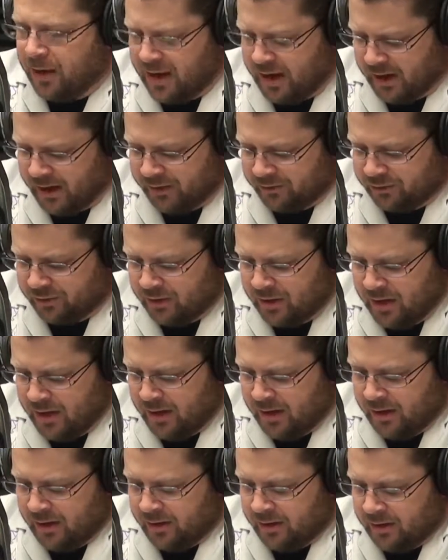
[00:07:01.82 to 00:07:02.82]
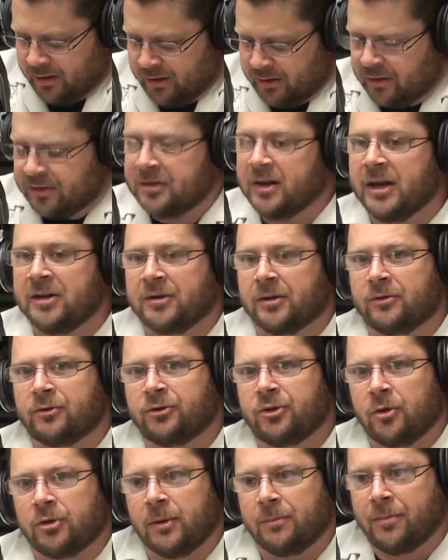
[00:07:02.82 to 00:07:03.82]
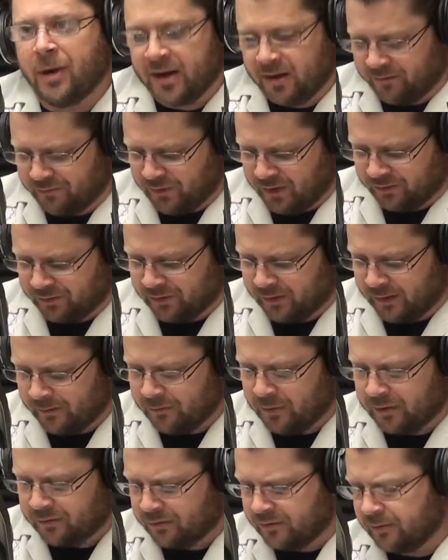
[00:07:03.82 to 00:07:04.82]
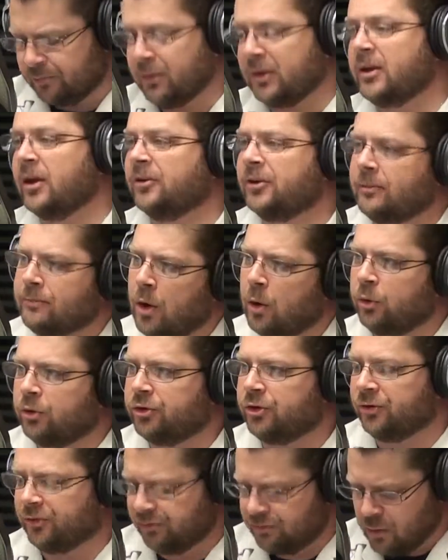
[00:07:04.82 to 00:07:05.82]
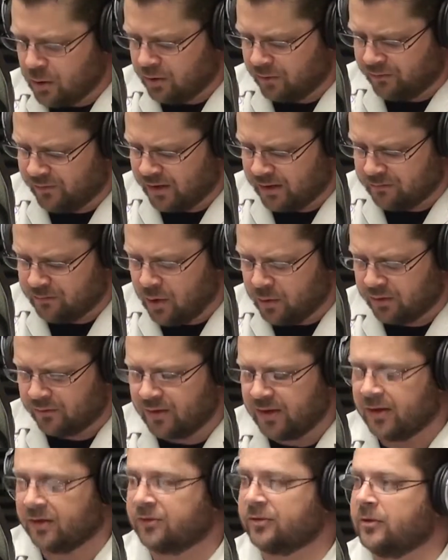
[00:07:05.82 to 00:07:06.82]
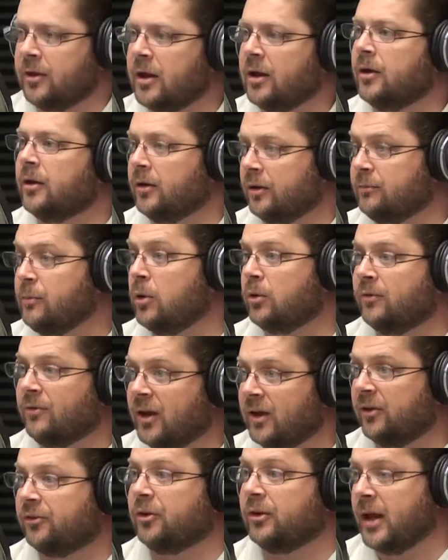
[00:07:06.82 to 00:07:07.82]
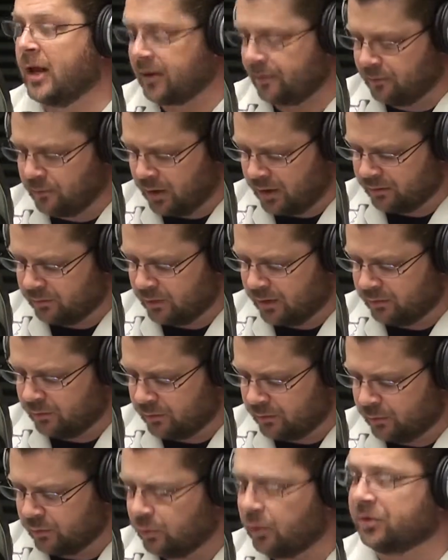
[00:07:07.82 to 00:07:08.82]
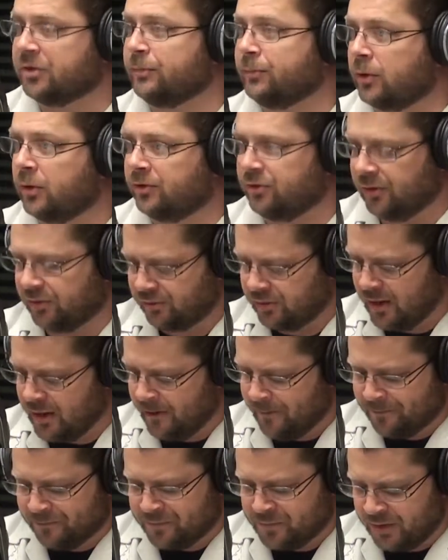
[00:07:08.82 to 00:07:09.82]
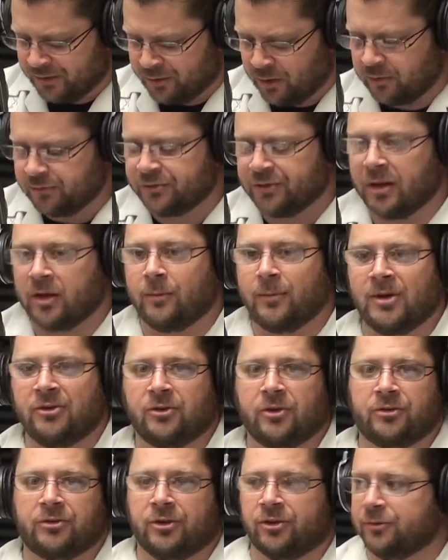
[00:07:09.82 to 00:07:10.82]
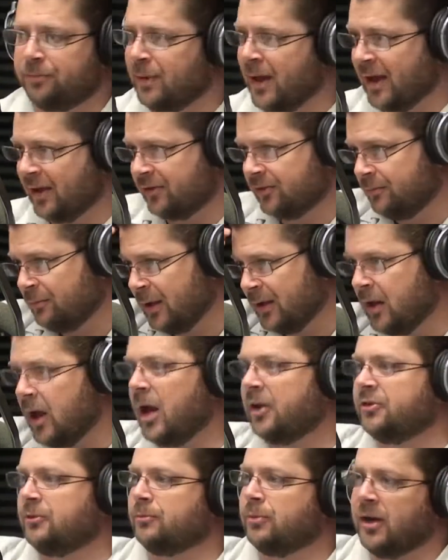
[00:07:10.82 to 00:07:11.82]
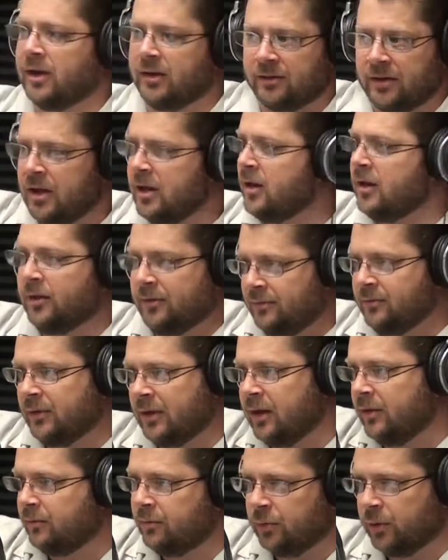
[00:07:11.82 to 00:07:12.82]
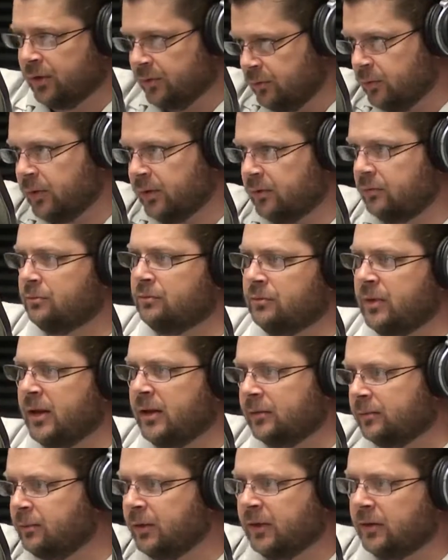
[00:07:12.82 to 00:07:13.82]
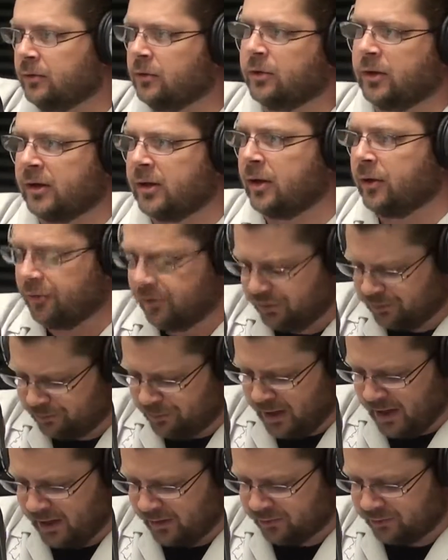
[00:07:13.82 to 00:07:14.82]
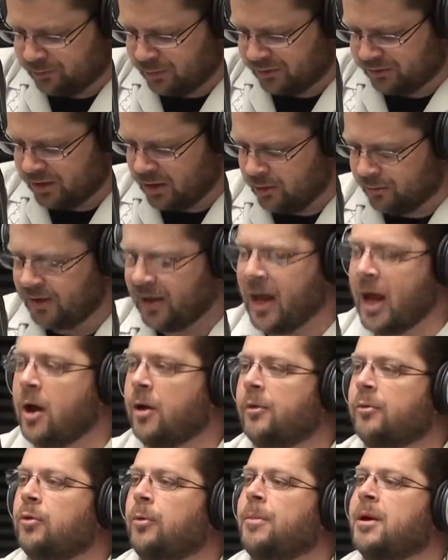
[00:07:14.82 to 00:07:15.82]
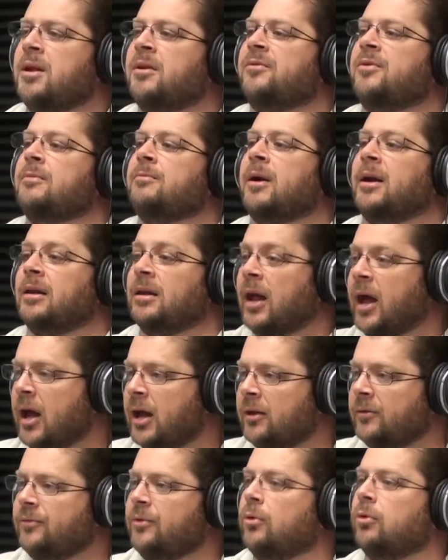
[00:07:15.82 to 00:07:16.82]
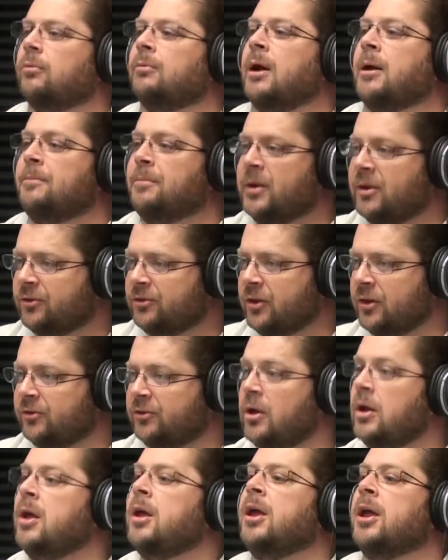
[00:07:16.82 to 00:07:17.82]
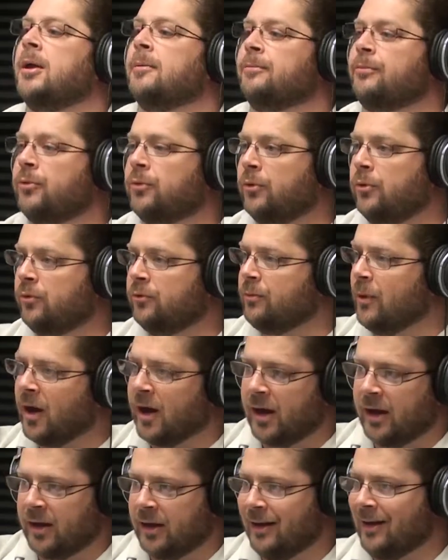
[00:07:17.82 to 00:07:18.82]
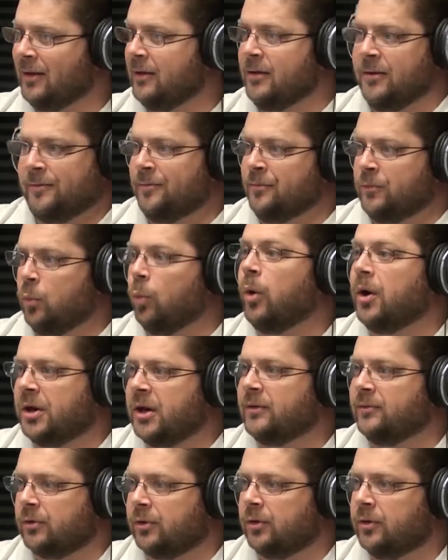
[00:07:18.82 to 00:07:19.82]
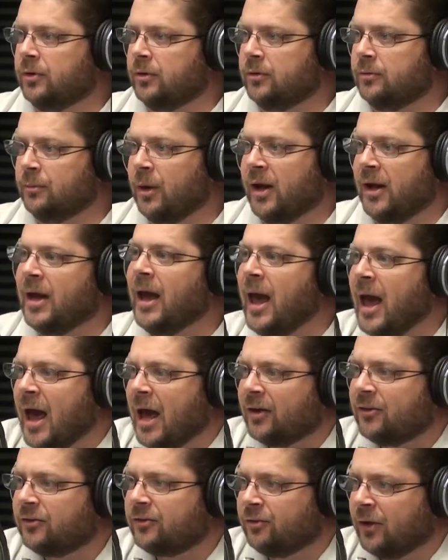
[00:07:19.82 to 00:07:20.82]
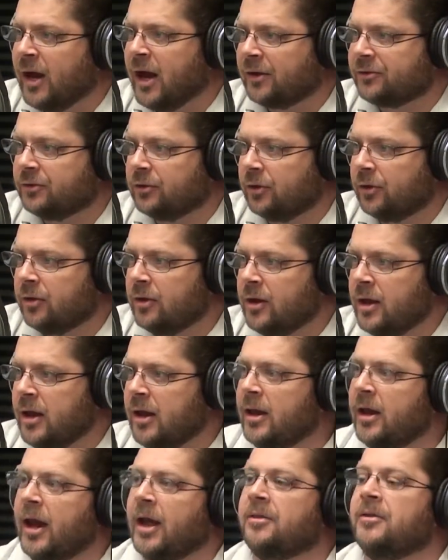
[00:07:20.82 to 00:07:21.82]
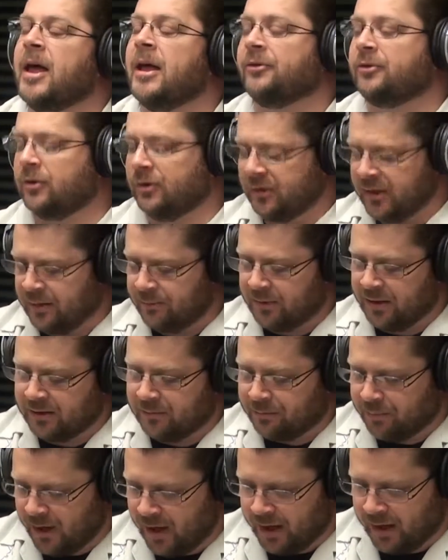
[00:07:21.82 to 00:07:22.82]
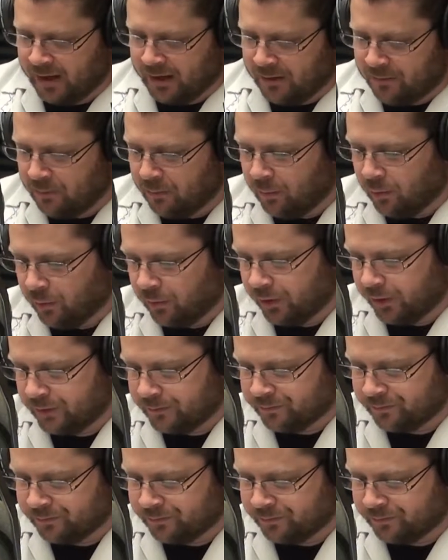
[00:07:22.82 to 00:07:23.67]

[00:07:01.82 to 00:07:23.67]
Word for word: page. You need to show the benefits, because emotions motivate us on on what to purchase. Mm-hmm. Don't tell me just the specs. My logic brain, will be looking at all the specs, but tell me how it will benefit my life or my business, improve my whatever, my X factor. Sure. And that's going to get me to buy more.